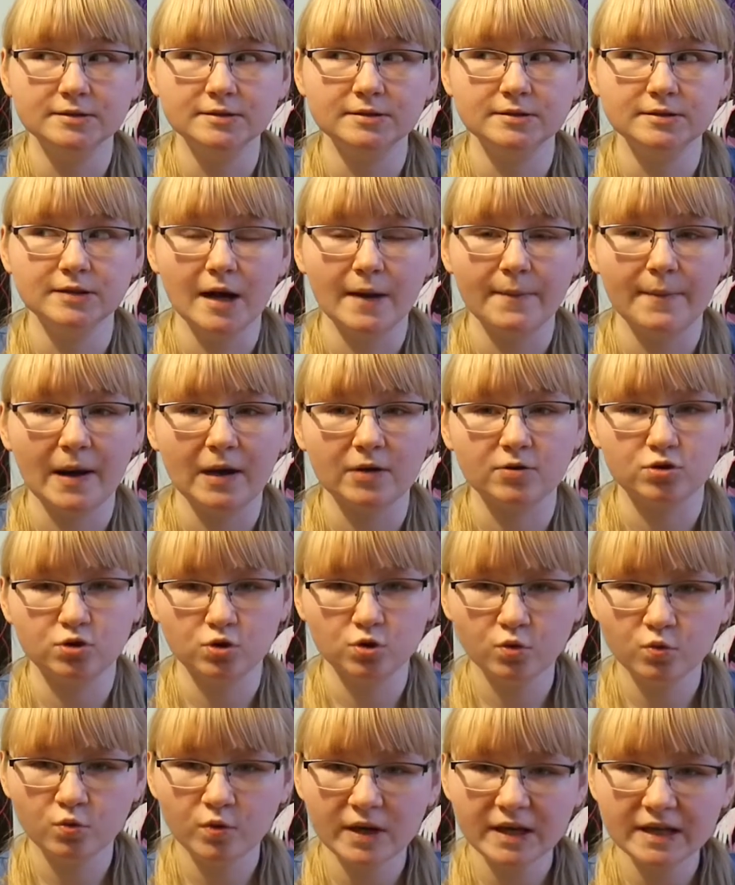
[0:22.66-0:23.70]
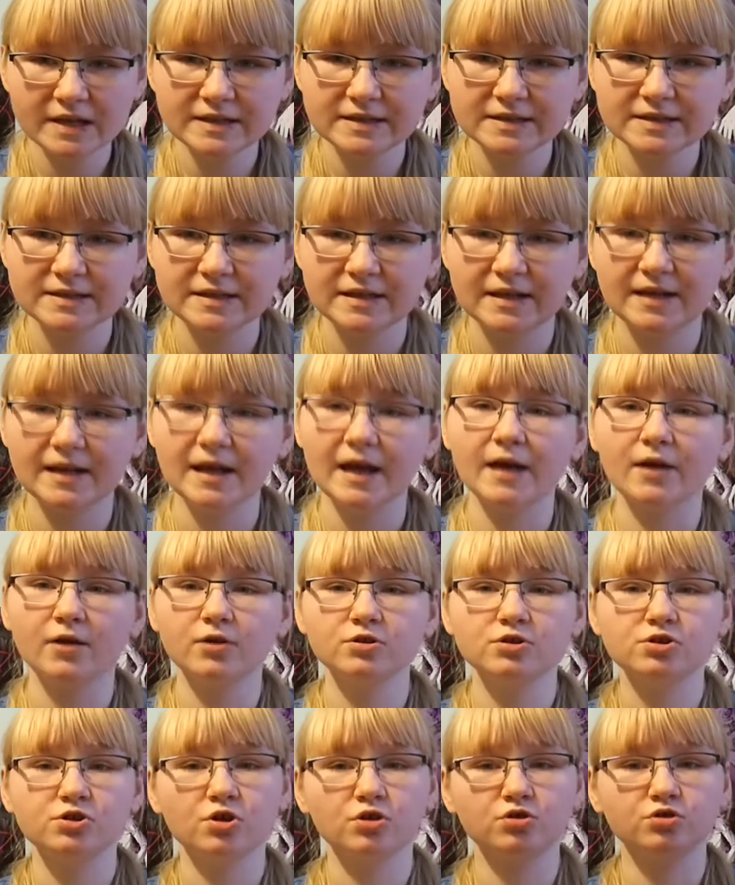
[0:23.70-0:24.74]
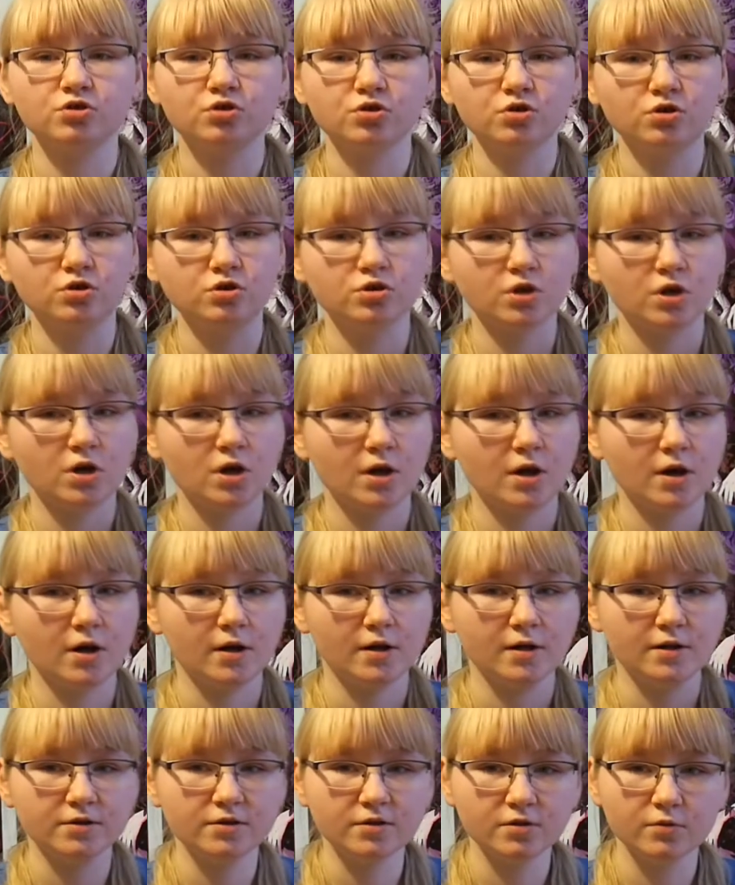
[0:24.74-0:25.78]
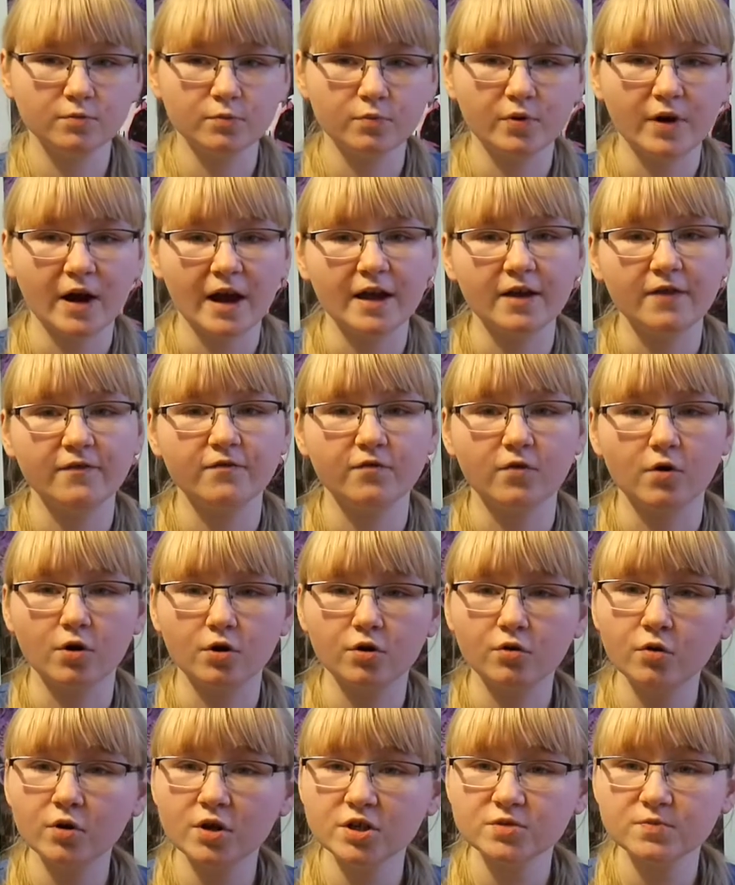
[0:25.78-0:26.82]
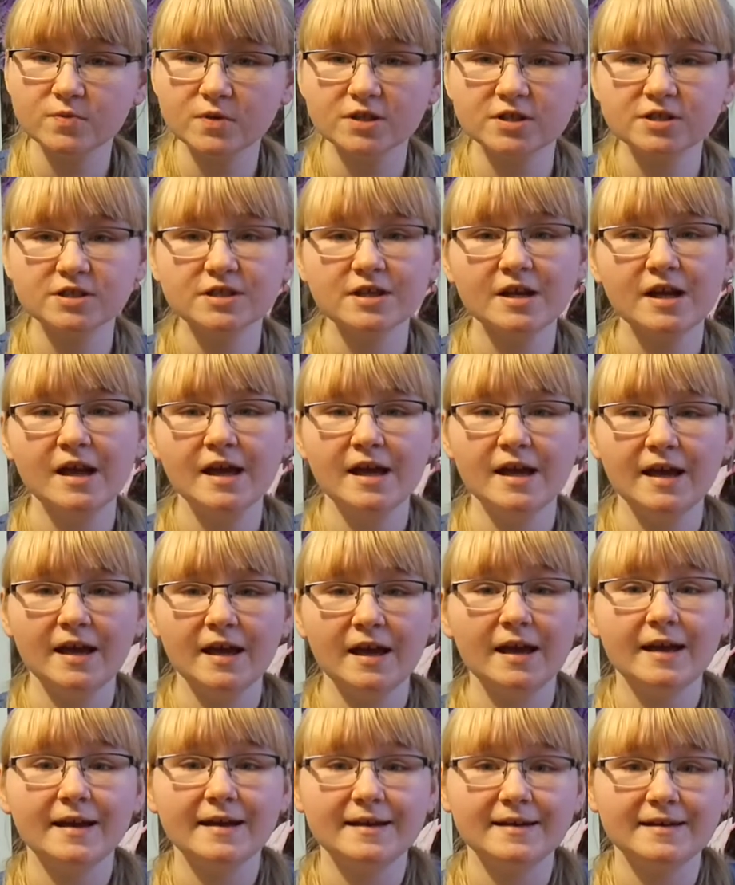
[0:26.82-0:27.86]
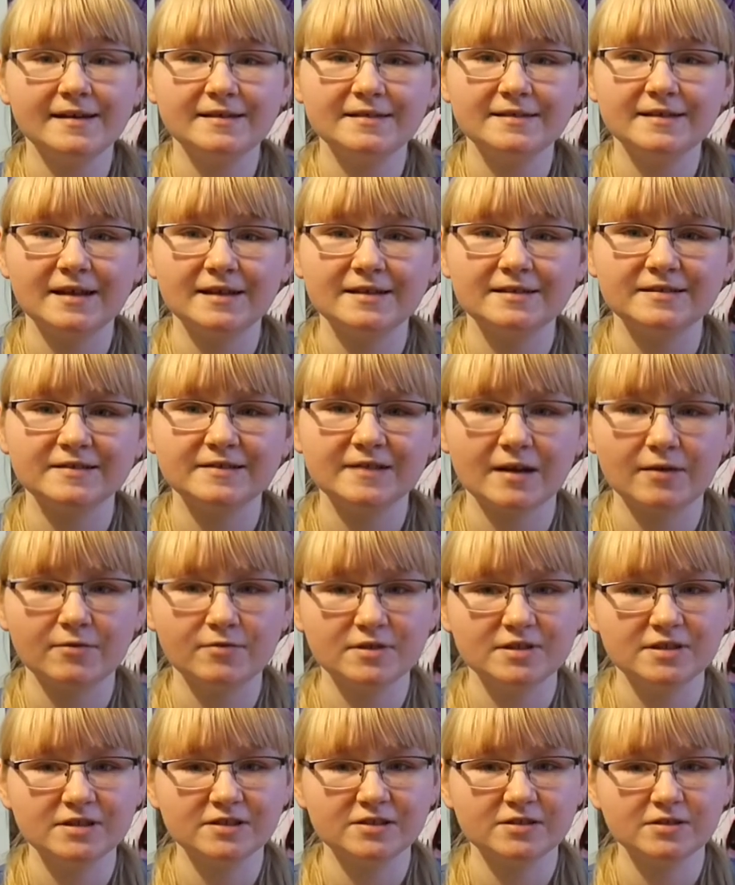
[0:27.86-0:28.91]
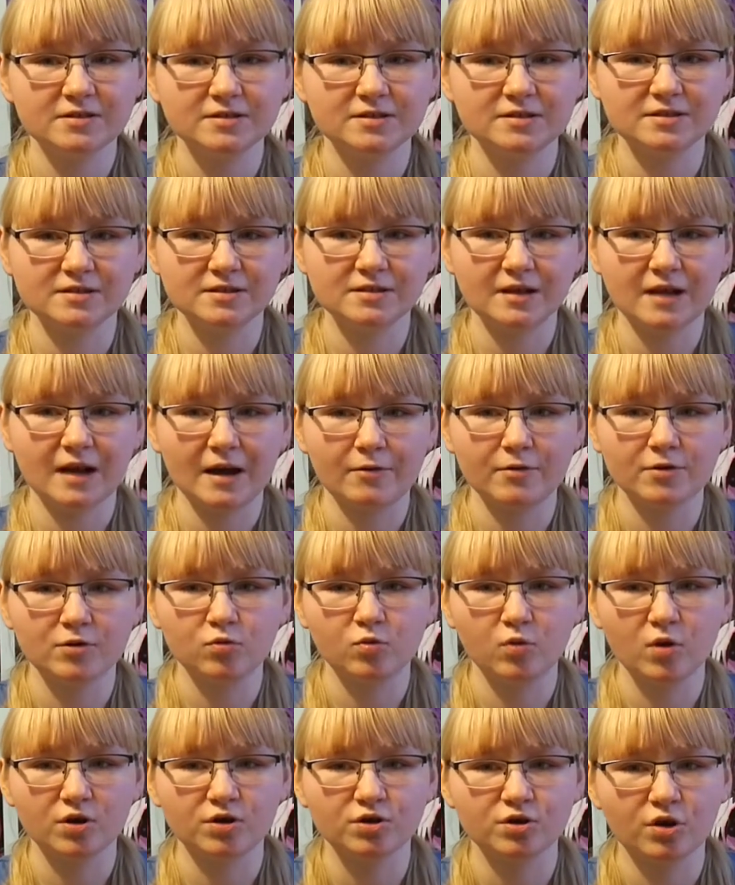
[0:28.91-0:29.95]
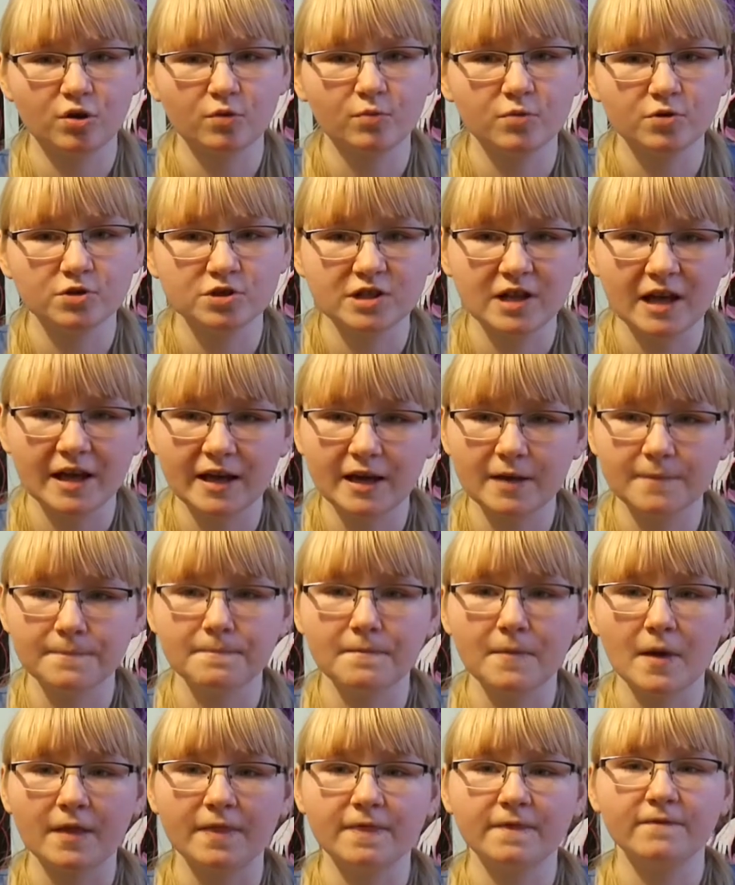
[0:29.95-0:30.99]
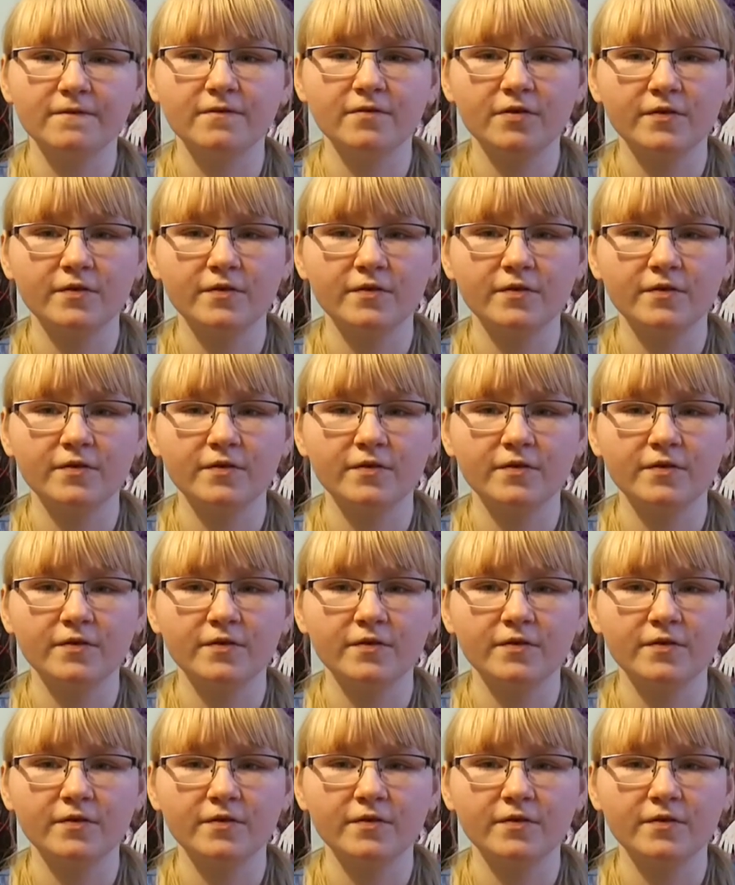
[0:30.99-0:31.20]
about 2 weeks, and I also took a little break for Christmas, and that's how it was, almost like a month